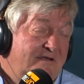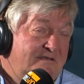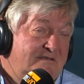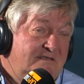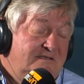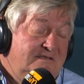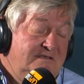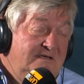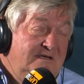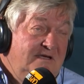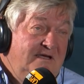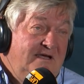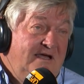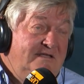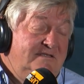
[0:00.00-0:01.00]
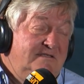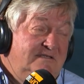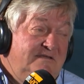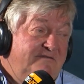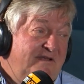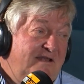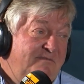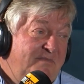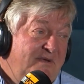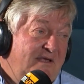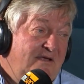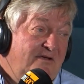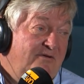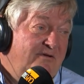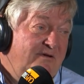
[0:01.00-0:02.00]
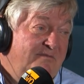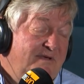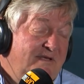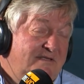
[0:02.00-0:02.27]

It's a developing economy.